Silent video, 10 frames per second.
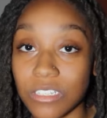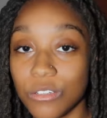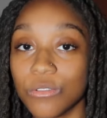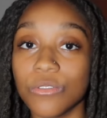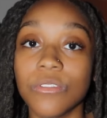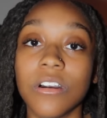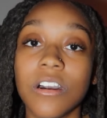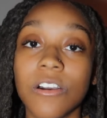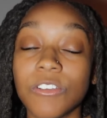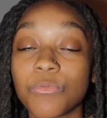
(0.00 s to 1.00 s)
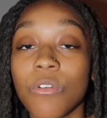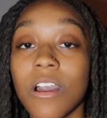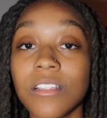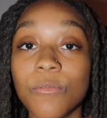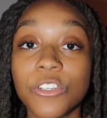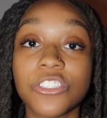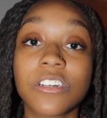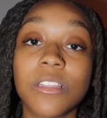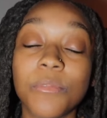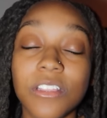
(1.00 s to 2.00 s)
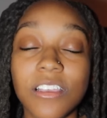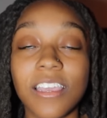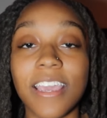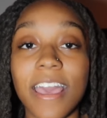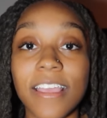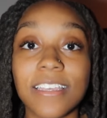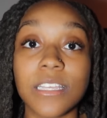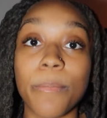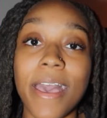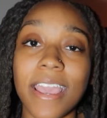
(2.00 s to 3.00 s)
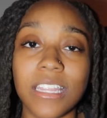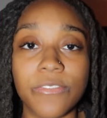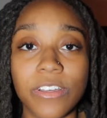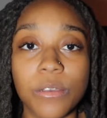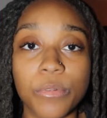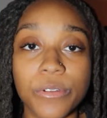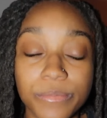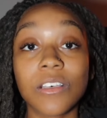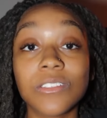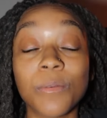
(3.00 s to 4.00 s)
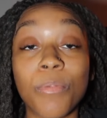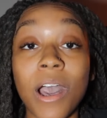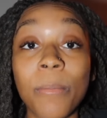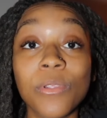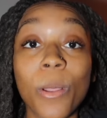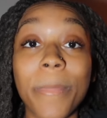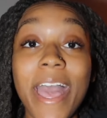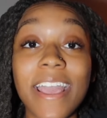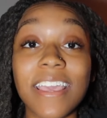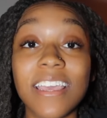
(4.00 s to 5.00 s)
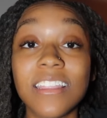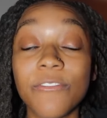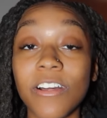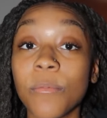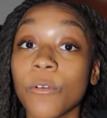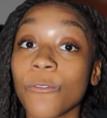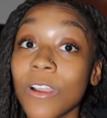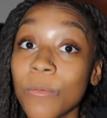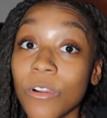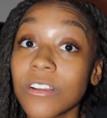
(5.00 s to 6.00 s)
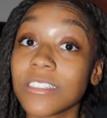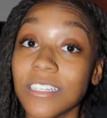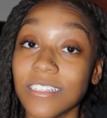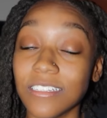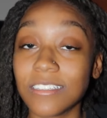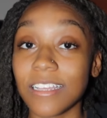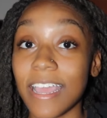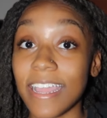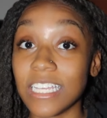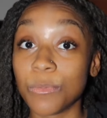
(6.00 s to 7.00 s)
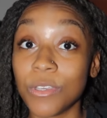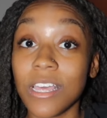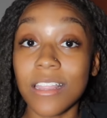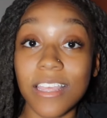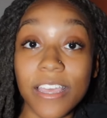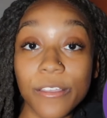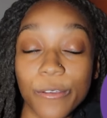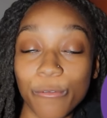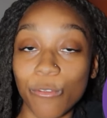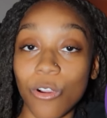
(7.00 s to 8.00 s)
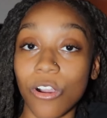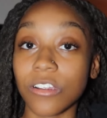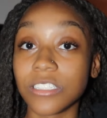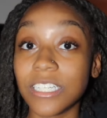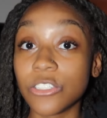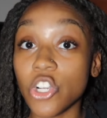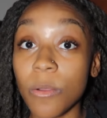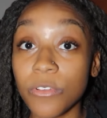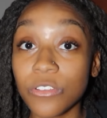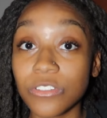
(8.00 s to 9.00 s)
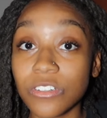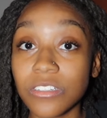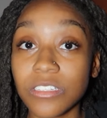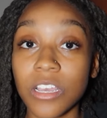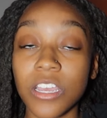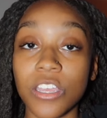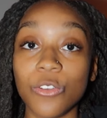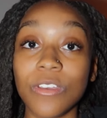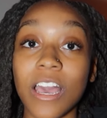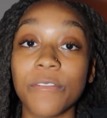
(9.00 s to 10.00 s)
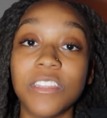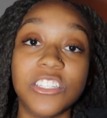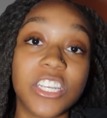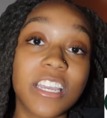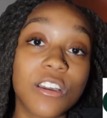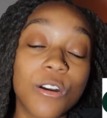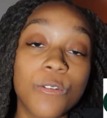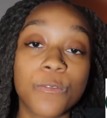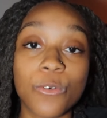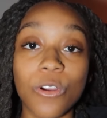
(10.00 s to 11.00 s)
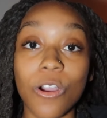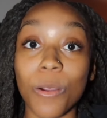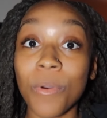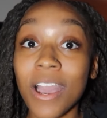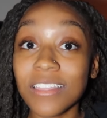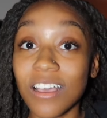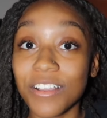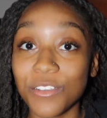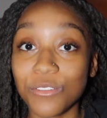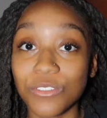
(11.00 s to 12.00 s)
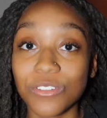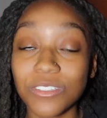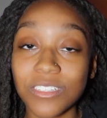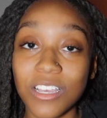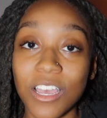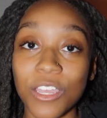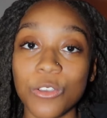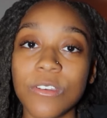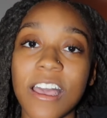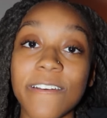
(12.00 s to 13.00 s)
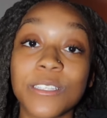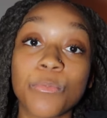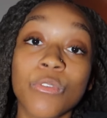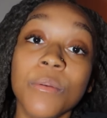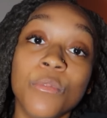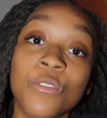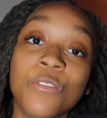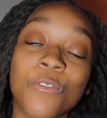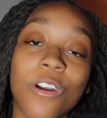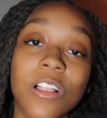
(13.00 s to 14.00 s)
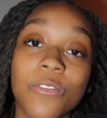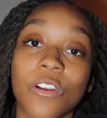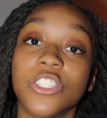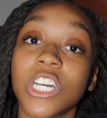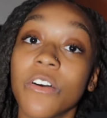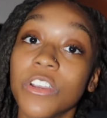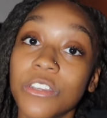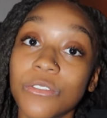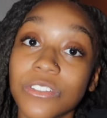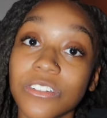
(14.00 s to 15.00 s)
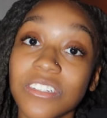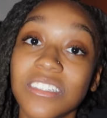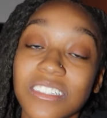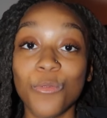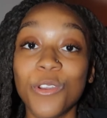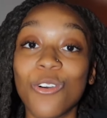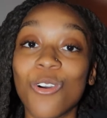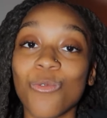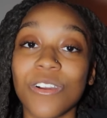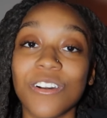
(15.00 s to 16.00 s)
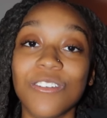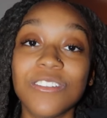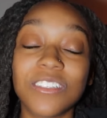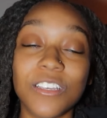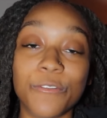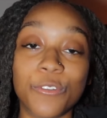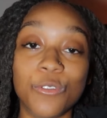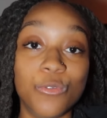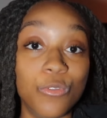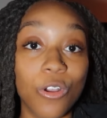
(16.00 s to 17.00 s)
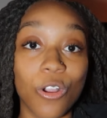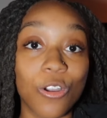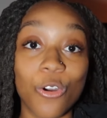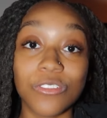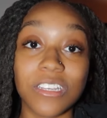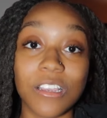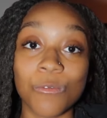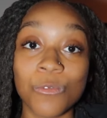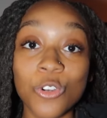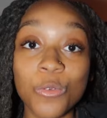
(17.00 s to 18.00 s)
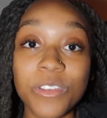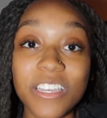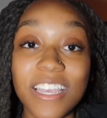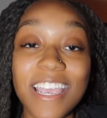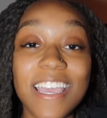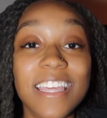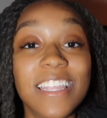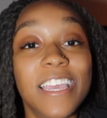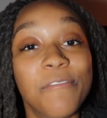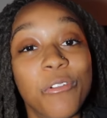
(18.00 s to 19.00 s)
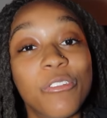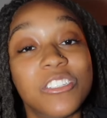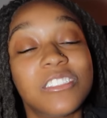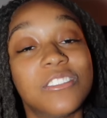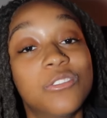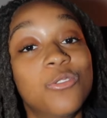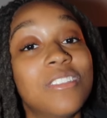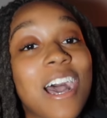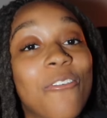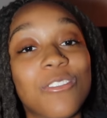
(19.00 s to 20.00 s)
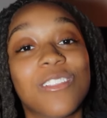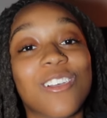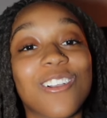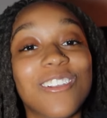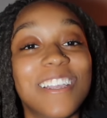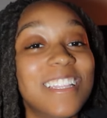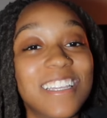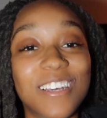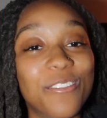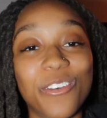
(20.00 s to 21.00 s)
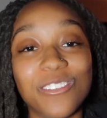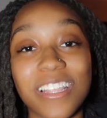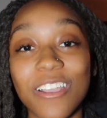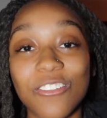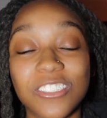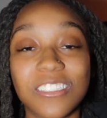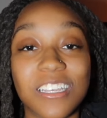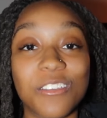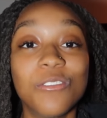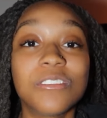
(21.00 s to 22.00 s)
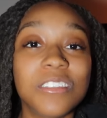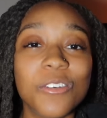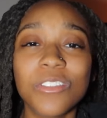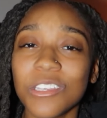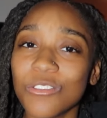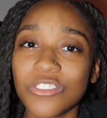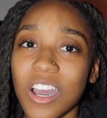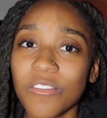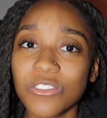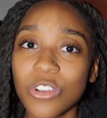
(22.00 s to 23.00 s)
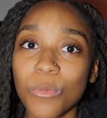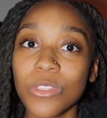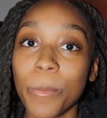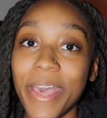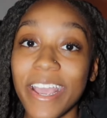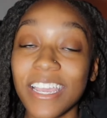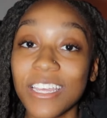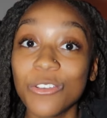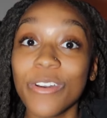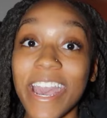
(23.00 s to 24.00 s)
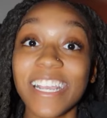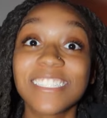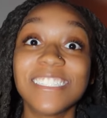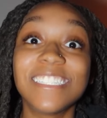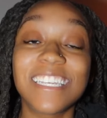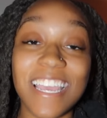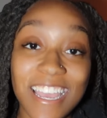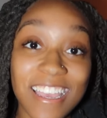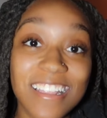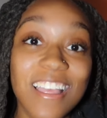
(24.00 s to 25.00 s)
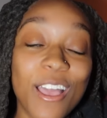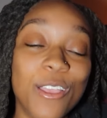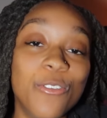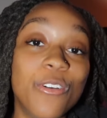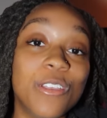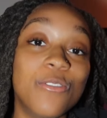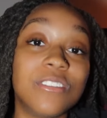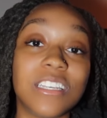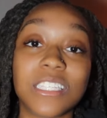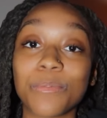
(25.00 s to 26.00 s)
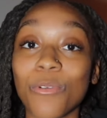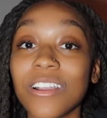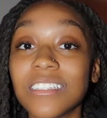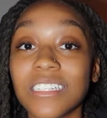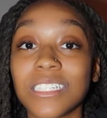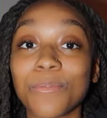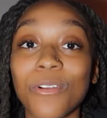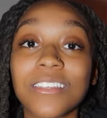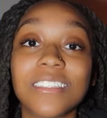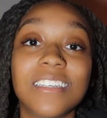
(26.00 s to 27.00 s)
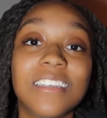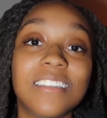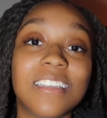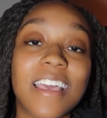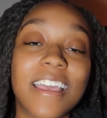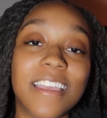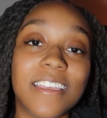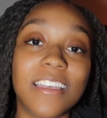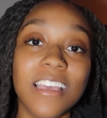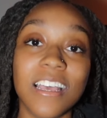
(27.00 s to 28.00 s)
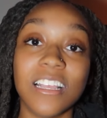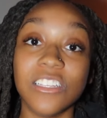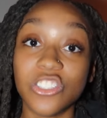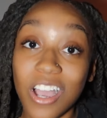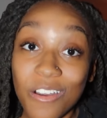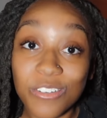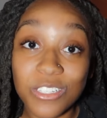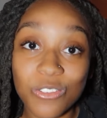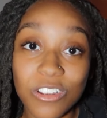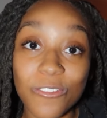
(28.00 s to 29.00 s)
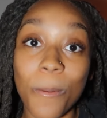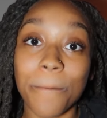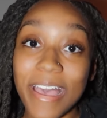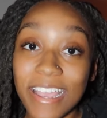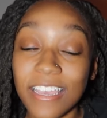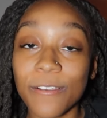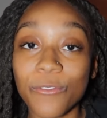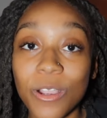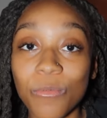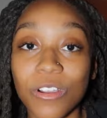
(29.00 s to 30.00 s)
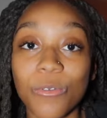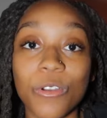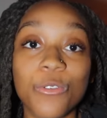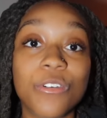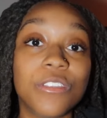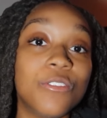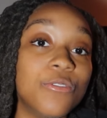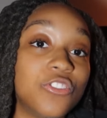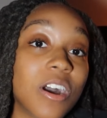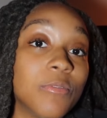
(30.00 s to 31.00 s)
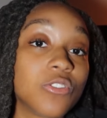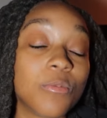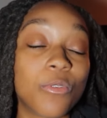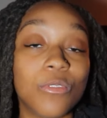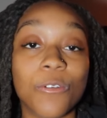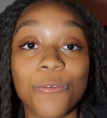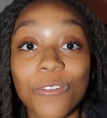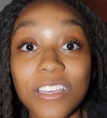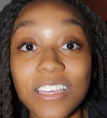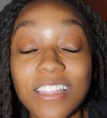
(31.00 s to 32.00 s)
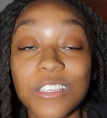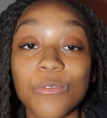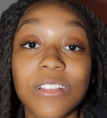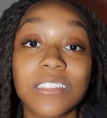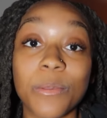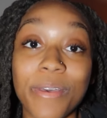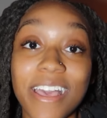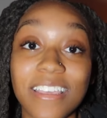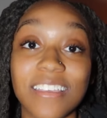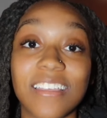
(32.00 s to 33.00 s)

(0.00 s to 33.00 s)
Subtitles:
SQL was probably what you're gonna be looking at as a backend developer. So some popular backend developer frameworks is ASP.NET for our C# users. You have the Django for our Python users. You have Spring Boot for all of our Java users. Ruby on Rails if you are coding in Ruby. And if you just do not want to learn any of those languages and you still want to use JavaScript on the back end, you actually can. You can use Express. Express is a JavaScript backend framework where you can use JavaScript on the front end as well as the back